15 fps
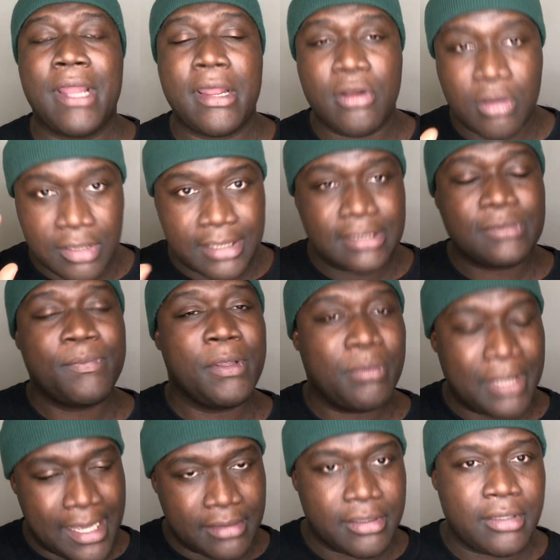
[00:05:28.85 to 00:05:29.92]
I know there's people
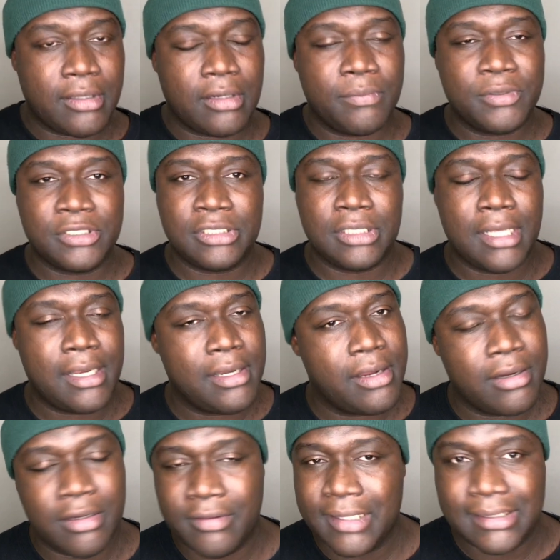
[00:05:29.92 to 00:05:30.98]
out there that are pushing that
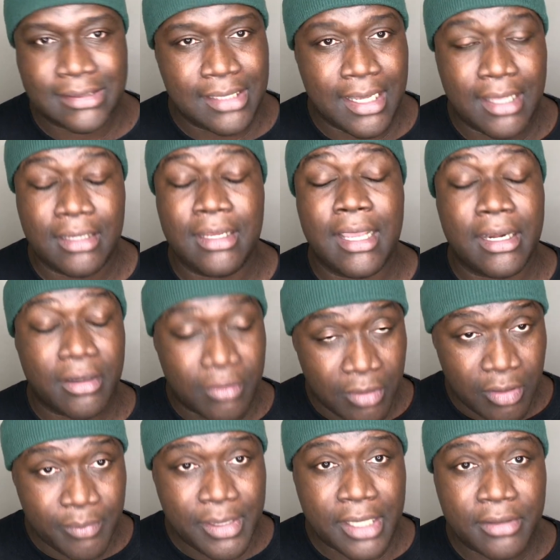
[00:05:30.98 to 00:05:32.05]
narrative. That's not. He had a
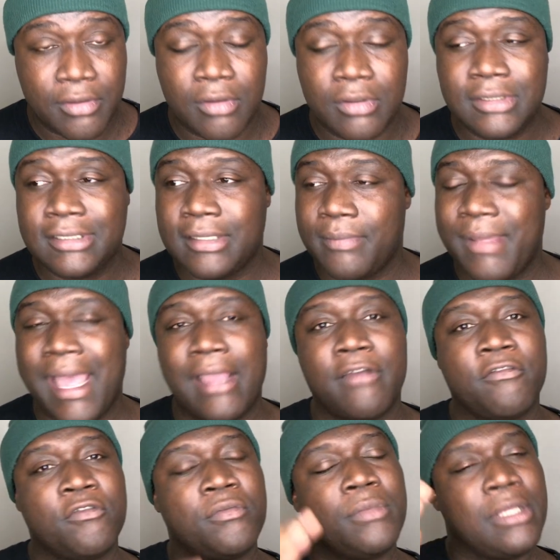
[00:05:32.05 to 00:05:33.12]
grown man thrown into the back of
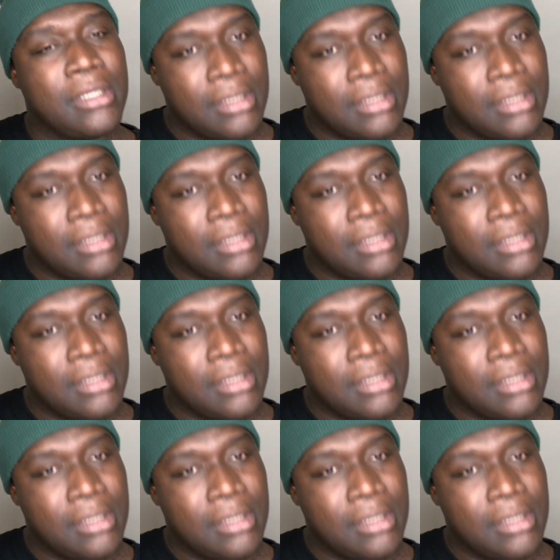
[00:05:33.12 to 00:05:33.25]
him.